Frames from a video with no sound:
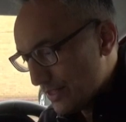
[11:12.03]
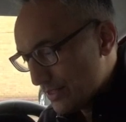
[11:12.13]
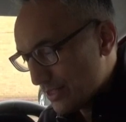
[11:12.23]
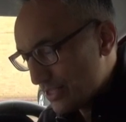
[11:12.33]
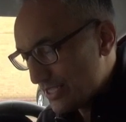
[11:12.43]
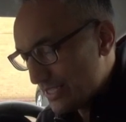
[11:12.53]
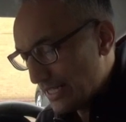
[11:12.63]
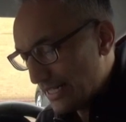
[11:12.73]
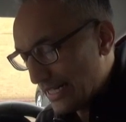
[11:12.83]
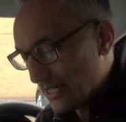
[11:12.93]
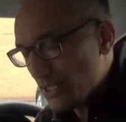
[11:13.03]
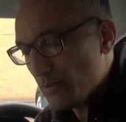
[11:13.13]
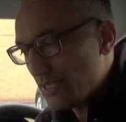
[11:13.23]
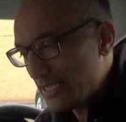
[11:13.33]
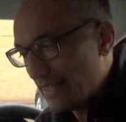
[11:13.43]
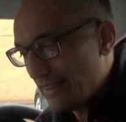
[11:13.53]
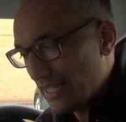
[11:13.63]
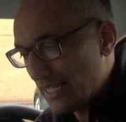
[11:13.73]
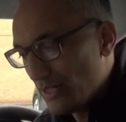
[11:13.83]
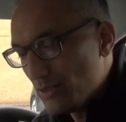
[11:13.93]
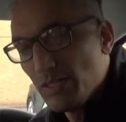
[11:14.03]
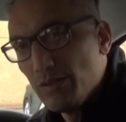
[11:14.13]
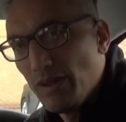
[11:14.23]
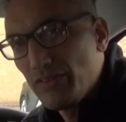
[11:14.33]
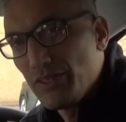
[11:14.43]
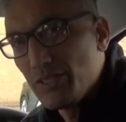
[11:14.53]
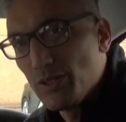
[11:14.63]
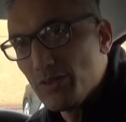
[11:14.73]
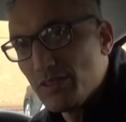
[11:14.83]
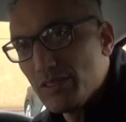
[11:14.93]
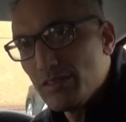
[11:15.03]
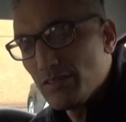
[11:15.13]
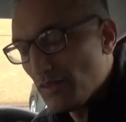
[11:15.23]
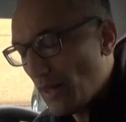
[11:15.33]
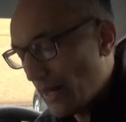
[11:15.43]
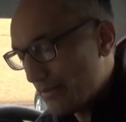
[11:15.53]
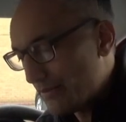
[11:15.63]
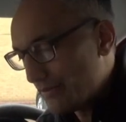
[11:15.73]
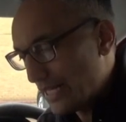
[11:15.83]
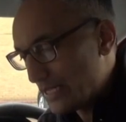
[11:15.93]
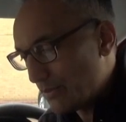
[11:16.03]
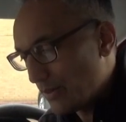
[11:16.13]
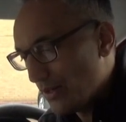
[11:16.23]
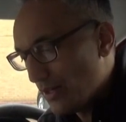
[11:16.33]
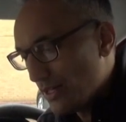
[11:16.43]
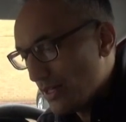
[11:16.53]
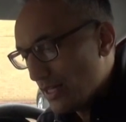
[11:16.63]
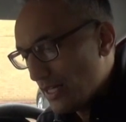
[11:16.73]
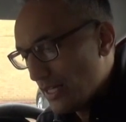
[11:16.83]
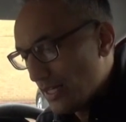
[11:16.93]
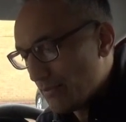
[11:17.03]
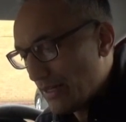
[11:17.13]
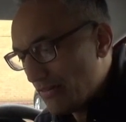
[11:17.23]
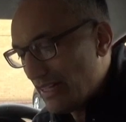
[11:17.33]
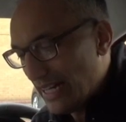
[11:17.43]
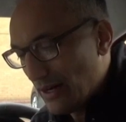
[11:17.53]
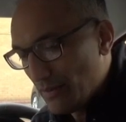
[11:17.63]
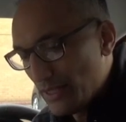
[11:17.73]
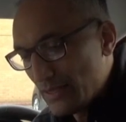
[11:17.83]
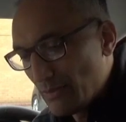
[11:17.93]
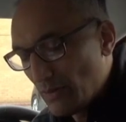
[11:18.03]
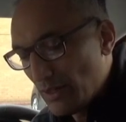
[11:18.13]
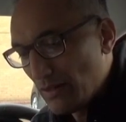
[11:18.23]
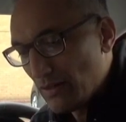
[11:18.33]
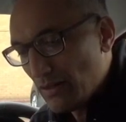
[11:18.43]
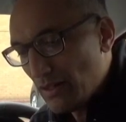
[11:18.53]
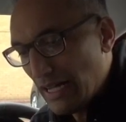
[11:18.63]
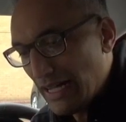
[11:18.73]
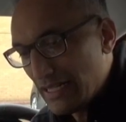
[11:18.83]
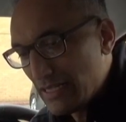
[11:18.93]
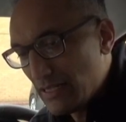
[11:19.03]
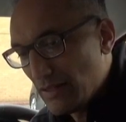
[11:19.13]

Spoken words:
So just again, I just want to say thank you to Matthew Jones from Knaresborough. He really helped me this morning, and